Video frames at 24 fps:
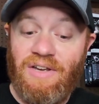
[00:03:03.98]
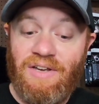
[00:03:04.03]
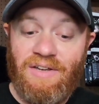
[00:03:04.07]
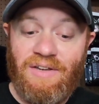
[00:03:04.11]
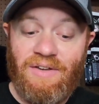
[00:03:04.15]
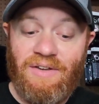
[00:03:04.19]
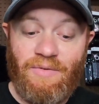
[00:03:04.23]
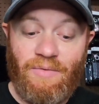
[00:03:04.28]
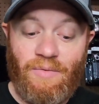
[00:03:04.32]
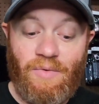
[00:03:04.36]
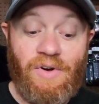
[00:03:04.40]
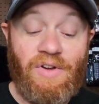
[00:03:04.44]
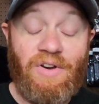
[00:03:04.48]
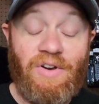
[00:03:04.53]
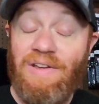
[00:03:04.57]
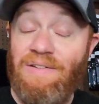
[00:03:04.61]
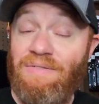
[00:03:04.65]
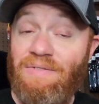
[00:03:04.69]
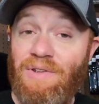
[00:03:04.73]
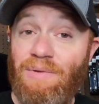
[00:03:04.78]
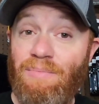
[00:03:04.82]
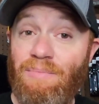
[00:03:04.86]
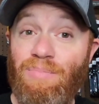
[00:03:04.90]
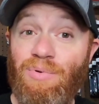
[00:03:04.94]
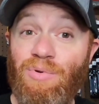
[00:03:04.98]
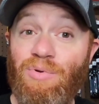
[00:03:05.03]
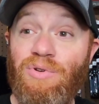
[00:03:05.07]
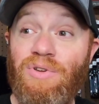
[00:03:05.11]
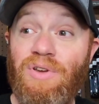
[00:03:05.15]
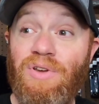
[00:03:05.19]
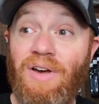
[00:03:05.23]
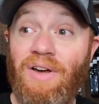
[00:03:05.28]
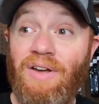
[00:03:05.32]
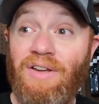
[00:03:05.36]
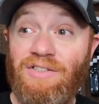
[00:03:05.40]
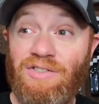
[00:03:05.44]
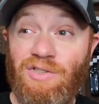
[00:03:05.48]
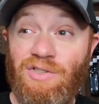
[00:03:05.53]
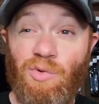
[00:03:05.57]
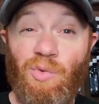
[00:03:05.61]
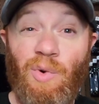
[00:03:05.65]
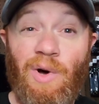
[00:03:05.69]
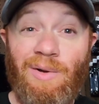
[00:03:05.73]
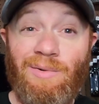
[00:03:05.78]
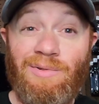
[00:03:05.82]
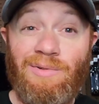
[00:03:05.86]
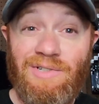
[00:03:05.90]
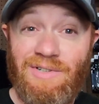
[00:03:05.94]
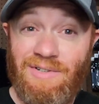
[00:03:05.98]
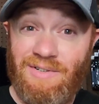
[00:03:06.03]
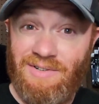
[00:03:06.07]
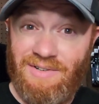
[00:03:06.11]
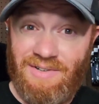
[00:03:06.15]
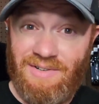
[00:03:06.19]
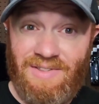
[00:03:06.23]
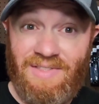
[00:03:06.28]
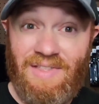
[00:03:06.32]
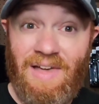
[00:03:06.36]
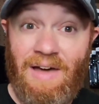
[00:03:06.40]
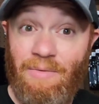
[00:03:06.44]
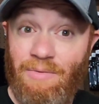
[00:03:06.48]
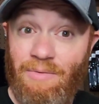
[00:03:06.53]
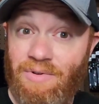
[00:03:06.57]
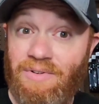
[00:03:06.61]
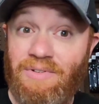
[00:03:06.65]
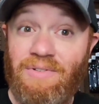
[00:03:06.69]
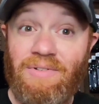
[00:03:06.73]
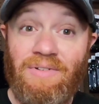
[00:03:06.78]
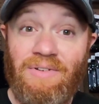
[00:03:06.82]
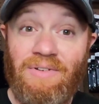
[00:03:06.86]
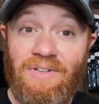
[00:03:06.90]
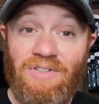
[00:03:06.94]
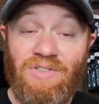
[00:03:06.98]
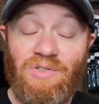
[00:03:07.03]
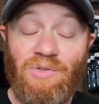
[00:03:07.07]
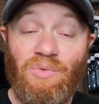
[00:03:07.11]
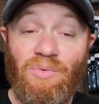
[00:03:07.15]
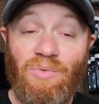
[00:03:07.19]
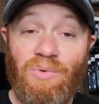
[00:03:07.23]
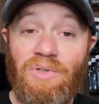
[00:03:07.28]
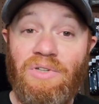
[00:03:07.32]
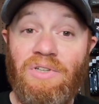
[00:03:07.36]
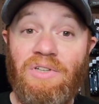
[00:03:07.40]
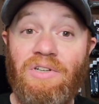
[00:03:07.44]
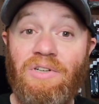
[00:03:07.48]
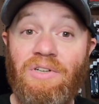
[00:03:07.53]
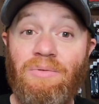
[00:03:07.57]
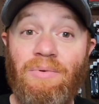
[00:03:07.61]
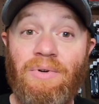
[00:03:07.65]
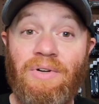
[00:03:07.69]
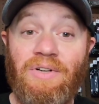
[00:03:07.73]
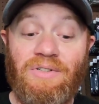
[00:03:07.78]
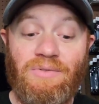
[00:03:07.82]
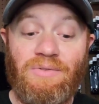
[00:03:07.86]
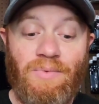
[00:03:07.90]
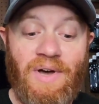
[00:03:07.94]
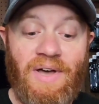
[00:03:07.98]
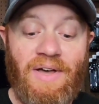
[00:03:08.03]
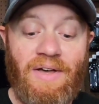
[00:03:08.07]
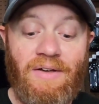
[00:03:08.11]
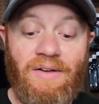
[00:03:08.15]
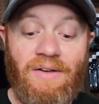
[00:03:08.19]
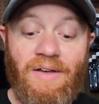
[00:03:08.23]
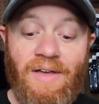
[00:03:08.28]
one. Even the Booyah Squelcher, that one is a really good one as well.